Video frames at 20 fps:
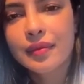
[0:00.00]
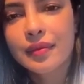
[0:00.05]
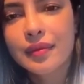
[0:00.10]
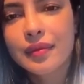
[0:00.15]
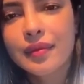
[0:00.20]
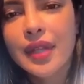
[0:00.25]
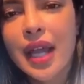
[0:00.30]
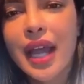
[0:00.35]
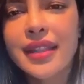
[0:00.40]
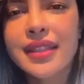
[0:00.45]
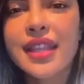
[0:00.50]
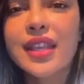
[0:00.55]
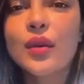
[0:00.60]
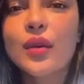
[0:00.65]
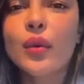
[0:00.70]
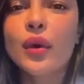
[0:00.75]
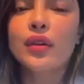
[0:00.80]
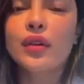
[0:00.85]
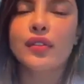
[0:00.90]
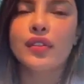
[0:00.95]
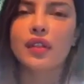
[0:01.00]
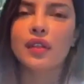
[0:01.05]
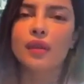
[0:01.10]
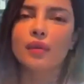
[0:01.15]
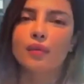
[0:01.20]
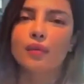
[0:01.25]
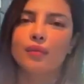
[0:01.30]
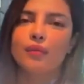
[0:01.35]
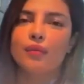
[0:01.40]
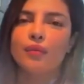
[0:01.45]
I think one of
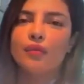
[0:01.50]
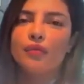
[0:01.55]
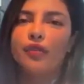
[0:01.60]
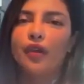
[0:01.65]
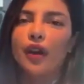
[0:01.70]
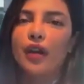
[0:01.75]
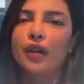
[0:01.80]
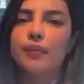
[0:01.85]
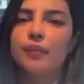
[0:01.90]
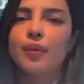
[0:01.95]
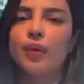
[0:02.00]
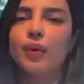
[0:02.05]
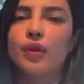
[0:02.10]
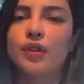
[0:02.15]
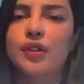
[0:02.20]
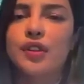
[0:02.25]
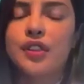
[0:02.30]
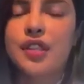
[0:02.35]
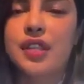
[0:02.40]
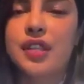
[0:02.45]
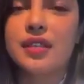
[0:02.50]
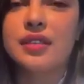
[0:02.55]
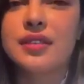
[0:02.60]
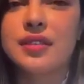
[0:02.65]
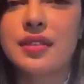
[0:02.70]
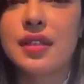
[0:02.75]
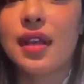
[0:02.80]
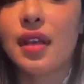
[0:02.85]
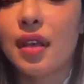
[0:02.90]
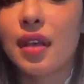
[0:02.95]
the very important things,
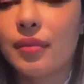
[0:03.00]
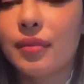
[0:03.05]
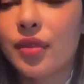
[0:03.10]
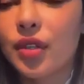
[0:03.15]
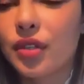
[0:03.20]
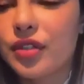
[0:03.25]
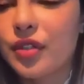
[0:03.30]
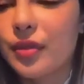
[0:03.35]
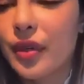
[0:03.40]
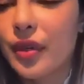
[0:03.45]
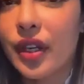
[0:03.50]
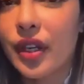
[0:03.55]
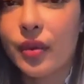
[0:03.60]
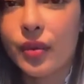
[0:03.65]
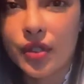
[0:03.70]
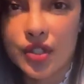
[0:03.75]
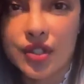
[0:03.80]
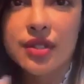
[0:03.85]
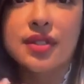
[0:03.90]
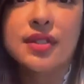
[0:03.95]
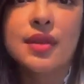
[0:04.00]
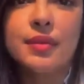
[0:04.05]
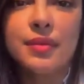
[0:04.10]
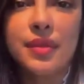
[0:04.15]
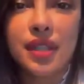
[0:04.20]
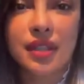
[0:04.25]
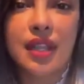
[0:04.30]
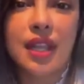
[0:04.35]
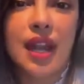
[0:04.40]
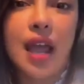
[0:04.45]
Dr. Maria, which is
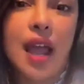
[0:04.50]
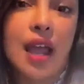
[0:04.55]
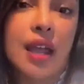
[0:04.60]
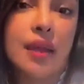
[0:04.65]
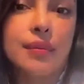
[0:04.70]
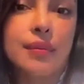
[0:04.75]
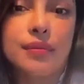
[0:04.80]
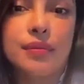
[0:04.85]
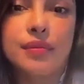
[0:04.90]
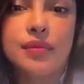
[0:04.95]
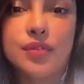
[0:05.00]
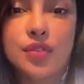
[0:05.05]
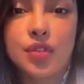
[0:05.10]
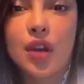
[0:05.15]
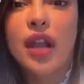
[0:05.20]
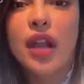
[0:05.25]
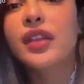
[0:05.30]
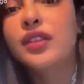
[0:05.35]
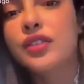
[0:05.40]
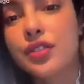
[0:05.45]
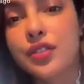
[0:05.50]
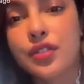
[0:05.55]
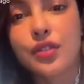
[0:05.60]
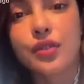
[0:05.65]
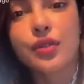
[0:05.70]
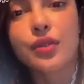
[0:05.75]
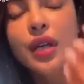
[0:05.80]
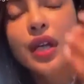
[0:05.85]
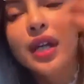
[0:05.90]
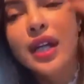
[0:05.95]
something that I'm trying to
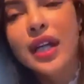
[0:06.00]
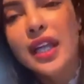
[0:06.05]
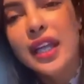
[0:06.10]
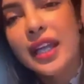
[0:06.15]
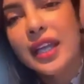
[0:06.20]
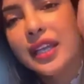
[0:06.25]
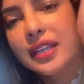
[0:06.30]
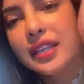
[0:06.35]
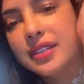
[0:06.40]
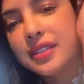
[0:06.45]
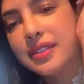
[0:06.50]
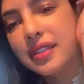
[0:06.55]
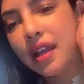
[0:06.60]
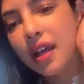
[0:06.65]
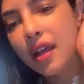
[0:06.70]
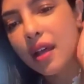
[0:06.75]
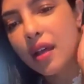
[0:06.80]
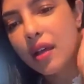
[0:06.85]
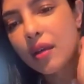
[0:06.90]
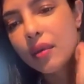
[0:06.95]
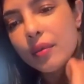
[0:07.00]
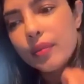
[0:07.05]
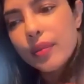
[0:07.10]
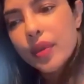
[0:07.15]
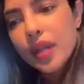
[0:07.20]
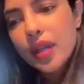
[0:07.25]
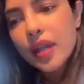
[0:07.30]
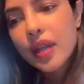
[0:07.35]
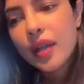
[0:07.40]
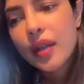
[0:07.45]
do, is
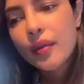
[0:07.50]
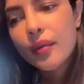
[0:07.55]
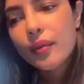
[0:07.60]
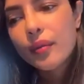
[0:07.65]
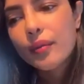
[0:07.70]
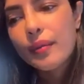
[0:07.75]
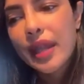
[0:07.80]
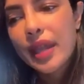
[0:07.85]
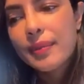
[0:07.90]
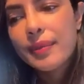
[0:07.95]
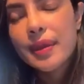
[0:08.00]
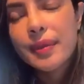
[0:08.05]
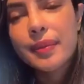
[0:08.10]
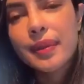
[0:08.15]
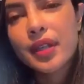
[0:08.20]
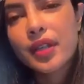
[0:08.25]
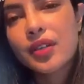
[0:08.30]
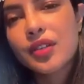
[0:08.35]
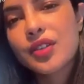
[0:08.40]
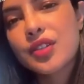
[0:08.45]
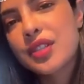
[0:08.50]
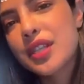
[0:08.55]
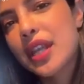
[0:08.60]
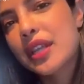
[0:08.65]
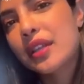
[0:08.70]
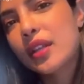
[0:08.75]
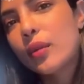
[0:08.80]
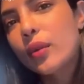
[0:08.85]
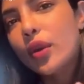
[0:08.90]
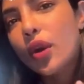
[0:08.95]
make people understand
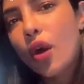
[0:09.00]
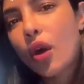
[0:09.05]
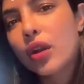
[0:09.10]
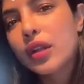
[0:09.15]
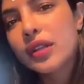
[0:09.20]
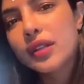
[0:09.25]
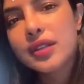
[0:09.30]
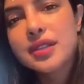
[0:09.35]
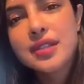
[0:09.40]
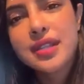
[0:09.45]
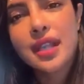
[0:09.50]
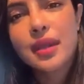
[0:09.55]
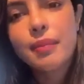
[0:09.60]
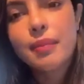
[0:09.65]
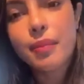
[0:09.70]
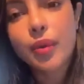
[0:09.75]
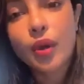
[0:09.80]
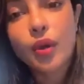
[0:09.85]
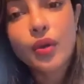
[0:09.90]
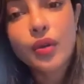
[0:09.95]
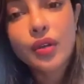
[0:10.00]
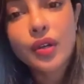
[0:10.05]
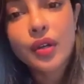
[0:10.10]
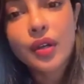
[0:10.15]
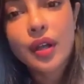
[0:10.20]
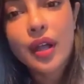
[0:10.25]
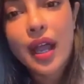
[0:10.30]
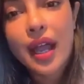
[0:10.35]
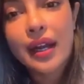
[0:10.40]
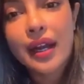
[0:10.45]
that we're all in the same boat
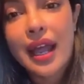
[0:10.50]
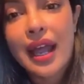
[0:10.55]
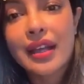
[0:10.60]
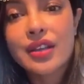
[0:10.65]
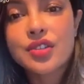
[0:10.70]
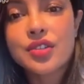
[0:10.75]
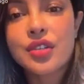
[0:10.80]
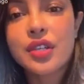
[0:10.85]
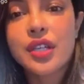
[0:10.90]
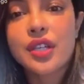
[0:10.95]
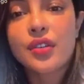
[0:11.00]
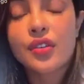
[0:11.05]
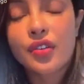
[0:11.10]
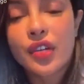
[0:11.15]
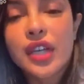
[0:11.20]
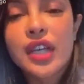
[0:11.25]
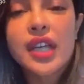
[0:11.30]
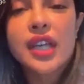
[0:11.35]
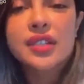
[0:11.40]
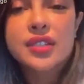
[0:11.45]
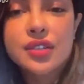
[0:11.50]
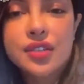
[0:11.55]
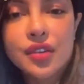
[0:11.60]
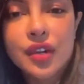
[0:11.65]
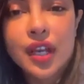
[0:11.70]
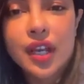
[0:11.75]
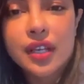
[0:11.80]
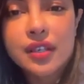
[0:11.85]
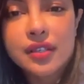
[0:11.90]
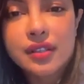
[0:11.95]
and actually
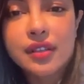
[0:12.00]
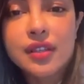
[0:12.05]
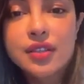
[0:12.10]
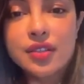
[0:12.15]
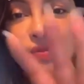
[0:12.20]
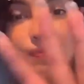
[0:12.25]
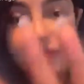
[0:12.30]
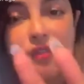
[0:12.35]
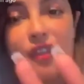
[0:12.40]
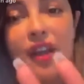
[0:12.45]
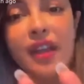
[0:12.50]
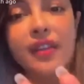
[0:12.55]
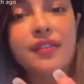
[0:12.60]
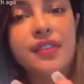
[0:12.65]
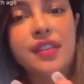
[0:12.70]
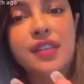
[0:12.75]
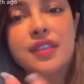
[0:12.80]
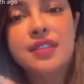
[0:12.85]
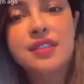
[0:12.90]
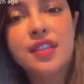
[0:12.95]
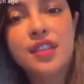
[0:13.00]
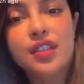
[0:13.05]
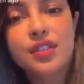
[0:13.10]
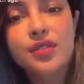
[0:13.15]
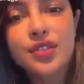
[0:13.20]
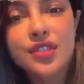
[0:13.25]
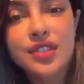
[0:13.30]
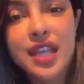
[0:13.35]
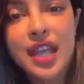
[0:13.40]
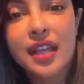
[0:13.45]
reiterate the 5 things that you
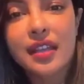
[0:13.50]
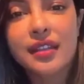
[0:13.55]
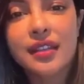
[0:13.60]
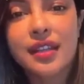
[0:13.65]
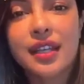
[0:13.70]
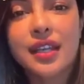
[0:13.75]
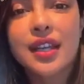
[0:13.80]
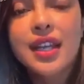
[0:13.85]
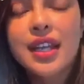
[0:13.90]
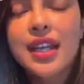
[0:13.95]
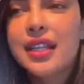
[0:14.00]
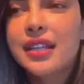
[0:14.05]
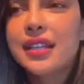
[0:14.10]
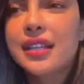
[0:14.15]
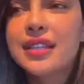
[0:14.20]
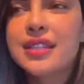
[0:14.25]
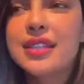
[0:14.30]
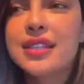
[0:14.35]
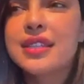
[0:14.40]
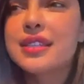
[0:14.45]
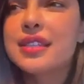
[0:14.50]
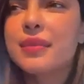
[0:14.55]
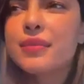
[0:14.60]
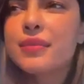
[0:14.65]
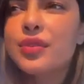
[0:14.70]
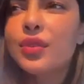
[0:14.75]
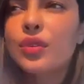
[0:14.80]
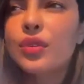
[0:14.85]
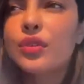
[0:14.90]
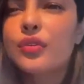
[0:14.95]
said, that this is some
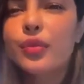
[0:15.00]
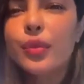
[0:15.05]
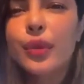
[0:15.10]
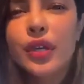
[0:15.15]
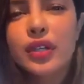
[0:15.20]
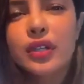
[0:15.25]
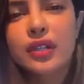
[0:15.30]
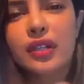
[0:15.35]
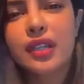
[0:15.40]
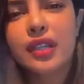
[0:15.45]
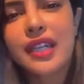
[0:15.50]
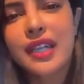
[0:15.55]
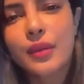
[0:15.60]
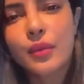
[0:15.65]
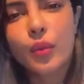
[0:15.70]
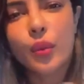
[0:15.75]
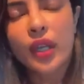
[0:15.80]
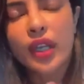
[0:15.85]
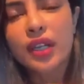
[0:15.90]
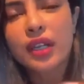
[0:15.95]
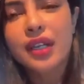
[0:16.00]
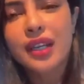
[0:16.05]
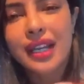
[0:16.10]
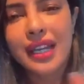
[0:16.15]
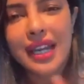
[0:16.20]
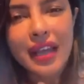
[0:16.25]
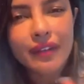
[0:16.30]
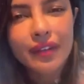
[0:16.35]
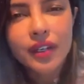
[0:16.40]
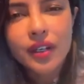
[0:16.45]
sort of weird
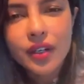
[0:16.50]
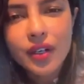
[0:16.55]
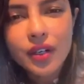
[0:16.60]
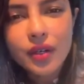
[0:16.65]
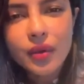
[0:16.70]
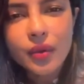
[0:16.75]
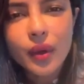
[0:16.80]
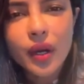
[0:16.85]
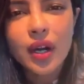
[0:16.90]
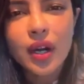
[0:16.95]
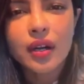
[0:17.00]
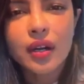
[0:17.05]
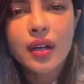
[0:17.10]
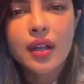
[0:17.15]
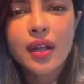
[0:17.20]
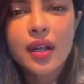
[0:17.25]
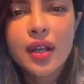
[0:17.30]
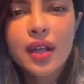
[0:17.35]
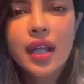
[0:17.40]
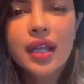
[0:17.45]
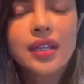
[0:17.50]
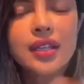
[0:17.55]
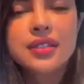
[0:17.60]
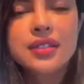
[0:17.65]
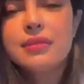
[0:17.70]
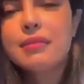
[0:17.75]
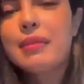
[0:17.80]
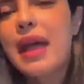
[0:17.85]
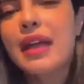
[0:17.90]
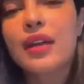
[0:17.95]
leveler where it doesn't
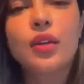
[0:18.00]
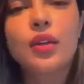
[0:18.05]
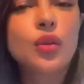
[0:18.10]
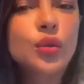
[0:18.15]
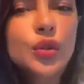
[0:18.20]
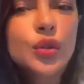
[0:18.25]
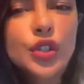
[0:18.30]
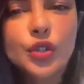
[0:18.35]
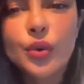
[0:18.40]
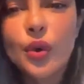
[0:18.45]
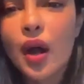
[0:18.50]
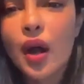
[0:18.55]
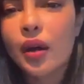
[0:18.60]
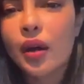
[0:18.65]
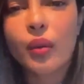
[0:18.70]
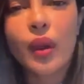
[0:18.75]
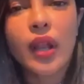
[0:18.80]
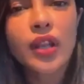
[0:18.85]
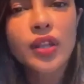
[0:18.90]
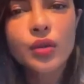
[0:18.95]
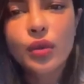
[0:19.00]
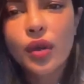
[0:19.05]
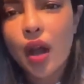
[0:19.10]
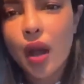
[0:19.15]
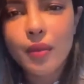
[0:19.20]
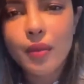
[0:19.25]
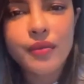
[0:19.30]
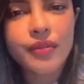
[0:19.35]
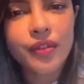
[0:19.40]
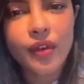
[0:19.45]
matter who you are, where you
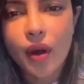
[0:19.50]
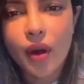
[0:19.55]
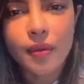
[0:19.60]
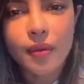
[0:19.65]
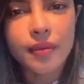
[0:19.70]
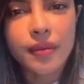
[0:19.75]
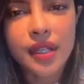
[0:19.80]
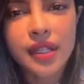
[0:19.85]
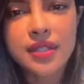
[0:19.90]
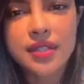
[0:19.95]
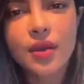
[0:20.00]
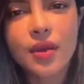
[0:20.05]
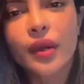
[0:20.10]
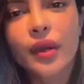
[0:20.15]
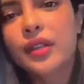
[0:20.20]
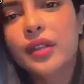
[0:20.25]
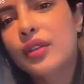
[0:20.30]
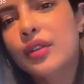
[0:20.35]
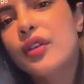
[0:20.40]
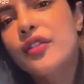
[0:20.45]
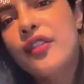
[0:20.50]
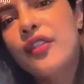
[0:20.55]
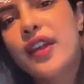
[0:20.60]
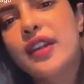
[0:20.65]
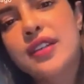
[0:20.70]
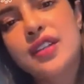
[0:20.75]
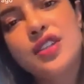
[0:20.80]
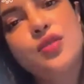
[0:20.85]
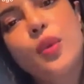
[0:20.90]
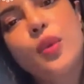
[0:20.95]
come from, it's going to affect
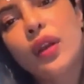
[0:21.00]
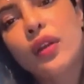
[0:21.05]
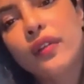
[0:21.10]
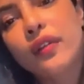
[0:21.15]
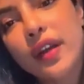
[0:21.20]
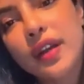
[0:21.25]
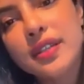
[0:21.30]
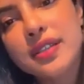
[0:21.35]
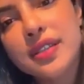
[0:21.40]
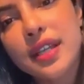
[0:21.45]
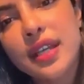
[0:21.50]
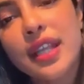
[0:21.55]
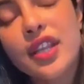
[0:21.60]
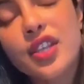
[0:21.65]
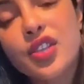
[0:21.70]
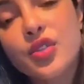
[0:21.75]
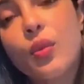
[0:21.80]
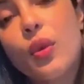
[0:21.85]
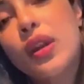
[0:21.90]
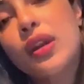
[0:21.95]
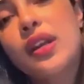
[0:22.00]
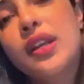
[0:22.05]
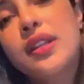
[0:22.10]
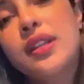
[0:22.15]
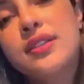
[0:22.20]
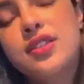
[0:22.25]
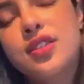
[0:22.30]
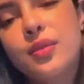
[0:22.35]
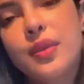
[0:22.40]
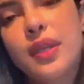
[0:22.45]
each one of us, and each one needs
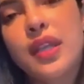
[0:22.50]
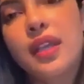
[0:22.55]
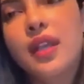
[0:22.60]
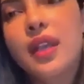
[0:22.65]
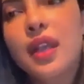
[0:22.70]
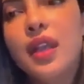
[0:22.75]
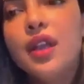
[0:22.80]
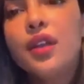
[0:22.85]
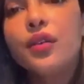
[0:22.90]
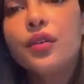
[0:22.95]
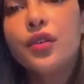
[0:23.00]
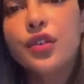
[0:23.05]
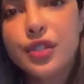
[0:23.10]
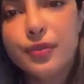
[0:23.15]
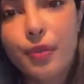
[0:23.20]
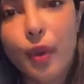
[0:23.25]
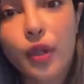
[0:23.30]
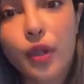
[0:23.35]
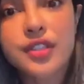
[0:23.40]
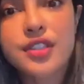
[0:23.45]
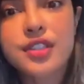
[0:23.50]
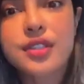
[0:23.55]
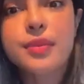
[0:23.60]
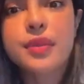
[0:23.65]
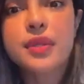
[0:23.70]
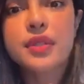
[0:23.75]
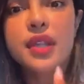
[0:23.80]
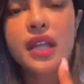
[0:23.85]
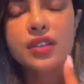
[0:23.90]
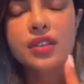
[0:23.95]
to be responsible
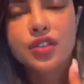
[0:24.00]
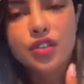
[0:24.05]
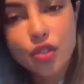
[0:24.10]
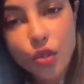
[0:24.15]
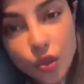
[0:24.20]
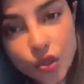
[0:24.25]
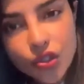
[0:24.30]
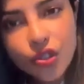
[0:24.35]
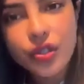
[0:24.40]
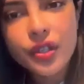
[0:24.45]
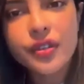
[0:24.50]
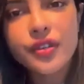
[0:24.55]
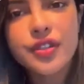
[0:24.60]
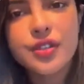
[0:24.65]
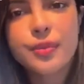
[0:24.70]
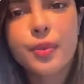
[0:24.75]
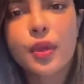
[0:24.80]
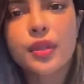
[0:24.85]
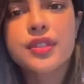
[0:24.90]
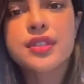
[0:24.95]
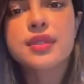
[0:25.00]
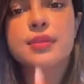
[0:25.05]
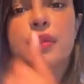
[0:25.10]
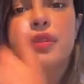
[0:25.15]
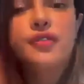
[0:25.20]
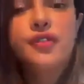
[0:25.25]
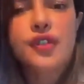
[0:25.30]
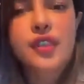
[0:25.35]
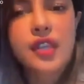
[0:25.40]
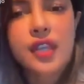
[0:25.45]
and socially responsible
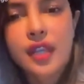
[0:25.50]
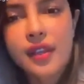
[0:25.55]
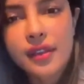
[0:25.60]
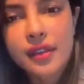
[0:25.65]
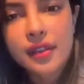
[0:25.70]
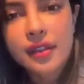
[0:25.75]
for the other,